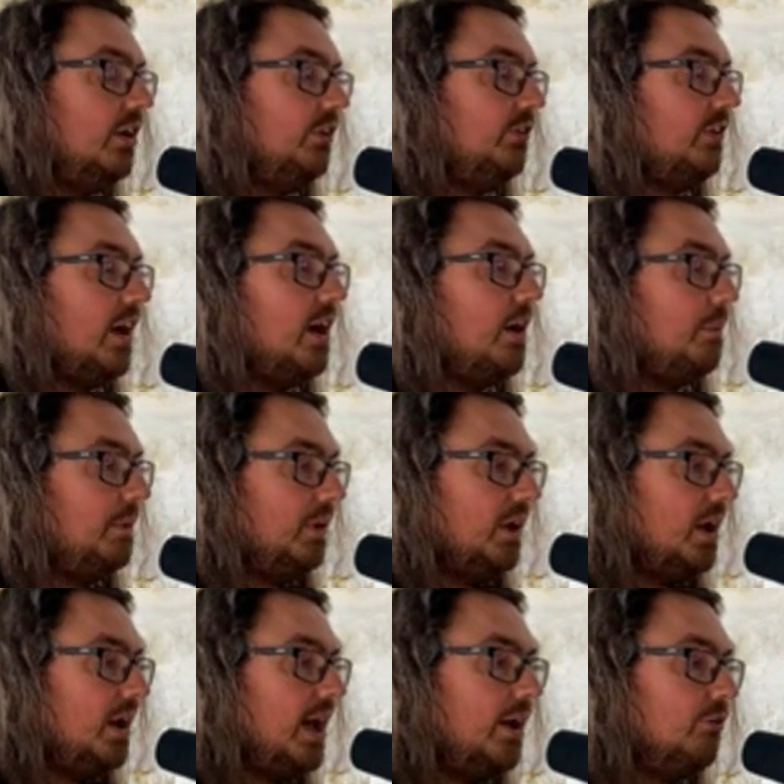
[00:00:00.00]
set up
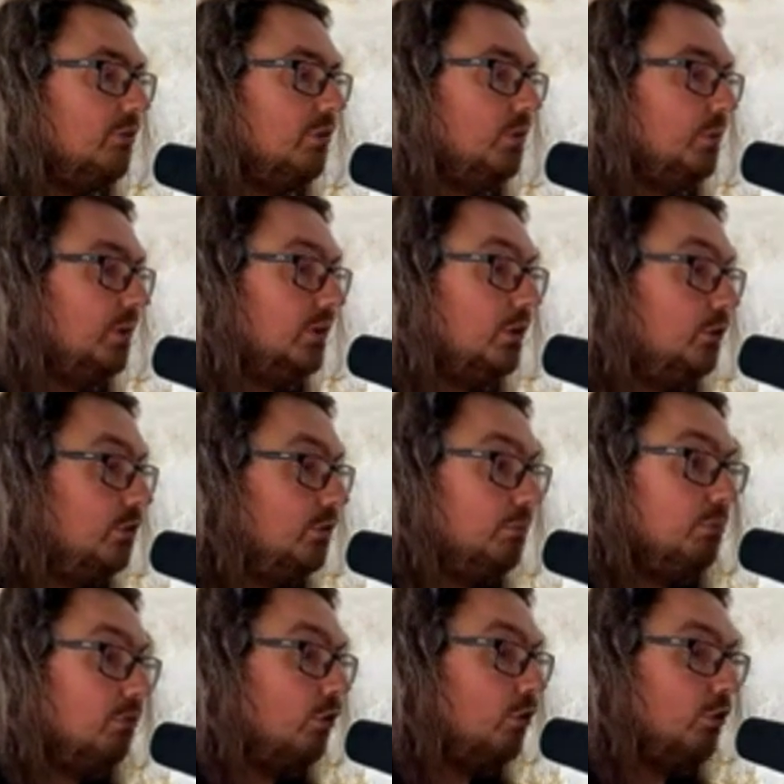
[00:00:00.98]
an ad group with loads
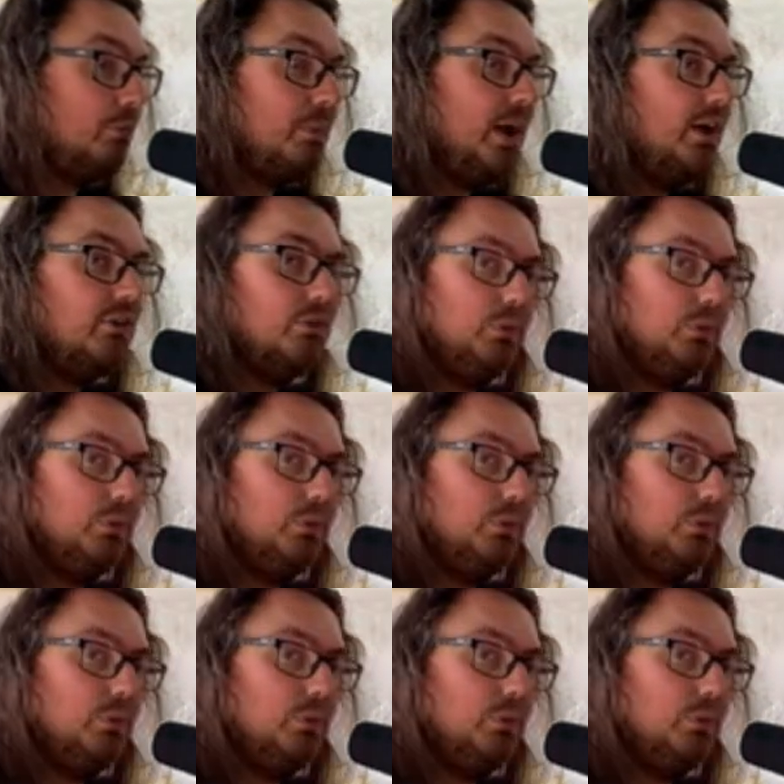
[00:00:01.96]
of broad match,